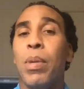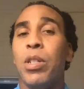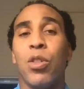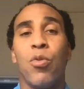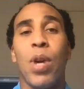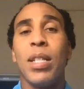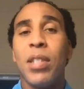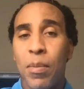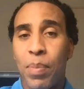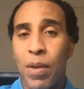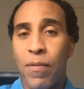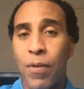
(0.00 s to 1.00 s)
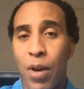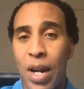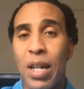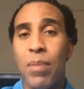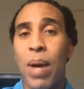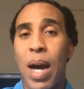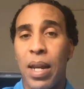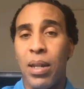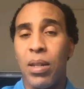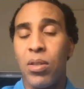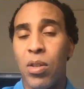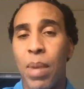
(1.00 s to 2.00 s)
but it's a great template for
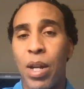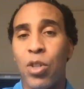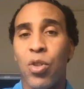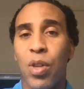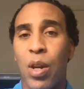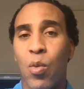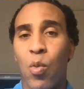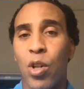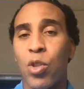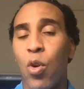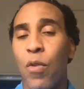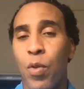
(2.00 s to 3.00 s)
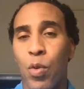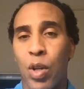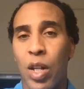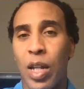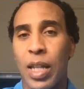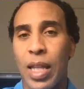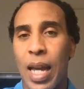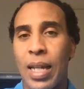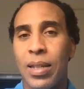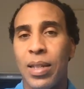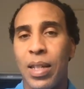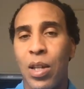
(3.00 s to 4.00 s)
anybody to make sure that it works. Or if you want to look at that
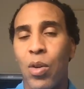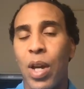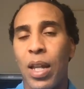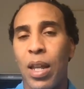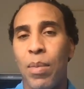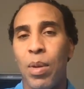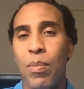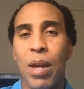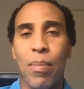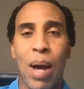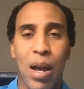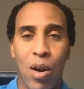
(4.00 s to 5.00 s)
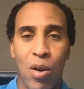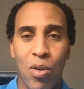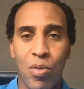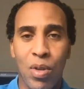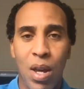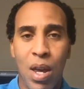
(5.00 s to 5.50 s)
and see, okay, let me make my own,